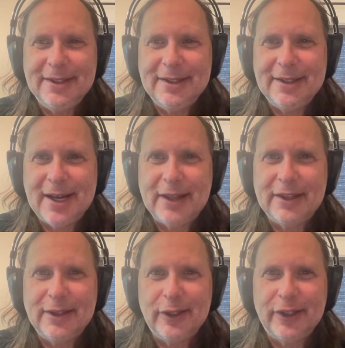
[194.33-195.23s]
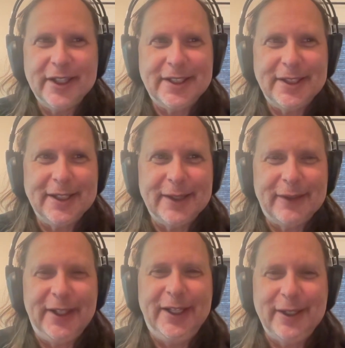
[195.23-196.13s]
I heard it didn't get
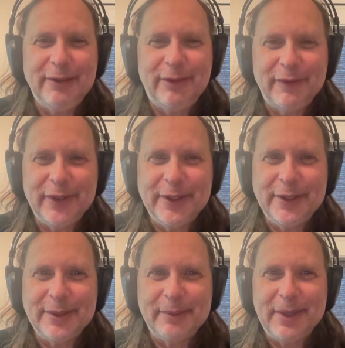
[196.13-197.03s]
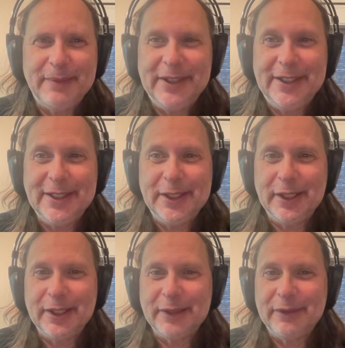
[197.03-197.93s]
really good reviews, or maybe it did
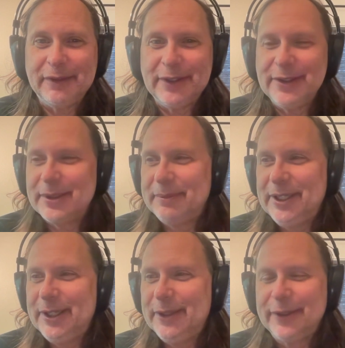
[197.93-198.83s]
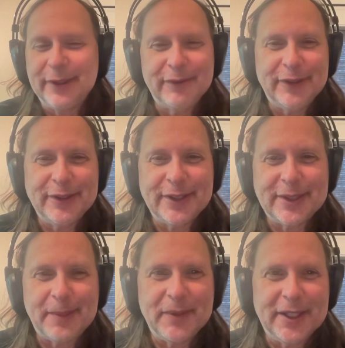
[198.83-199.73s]
get good reviews or mediocre reviews or
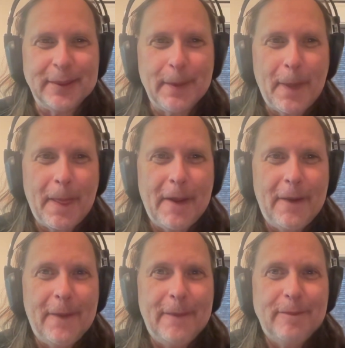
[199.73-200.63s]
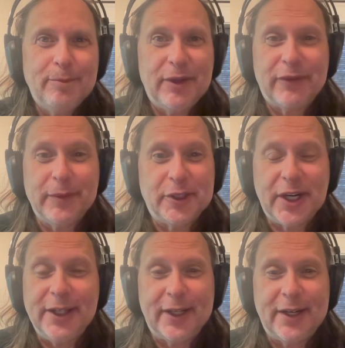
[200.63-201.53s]
something. But from the
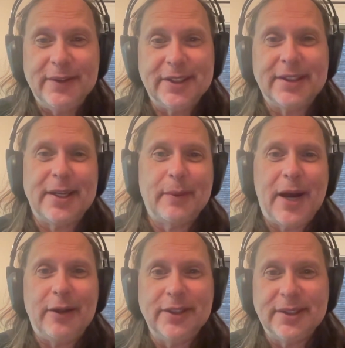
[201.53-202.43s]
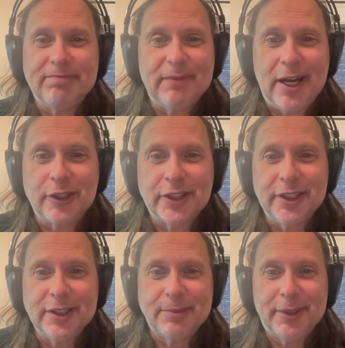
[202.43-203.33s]
trailer, I was just like, wow, this actually
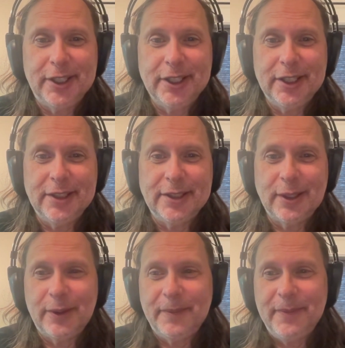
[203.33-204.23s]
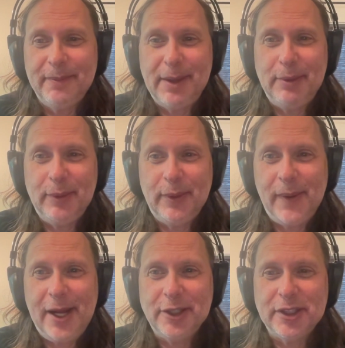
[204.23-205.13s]
looks pretty good. So maybe we'll
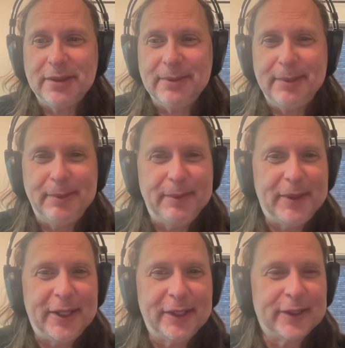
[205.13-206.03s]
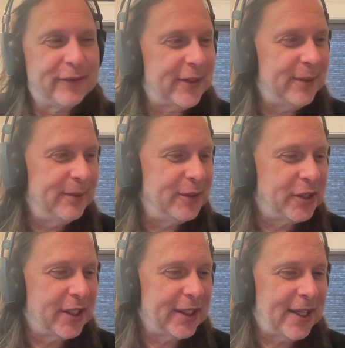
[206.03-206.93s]
watch it. Maybe my girlfriend will
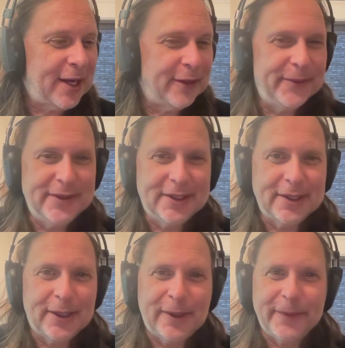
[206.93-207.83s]
check it out. So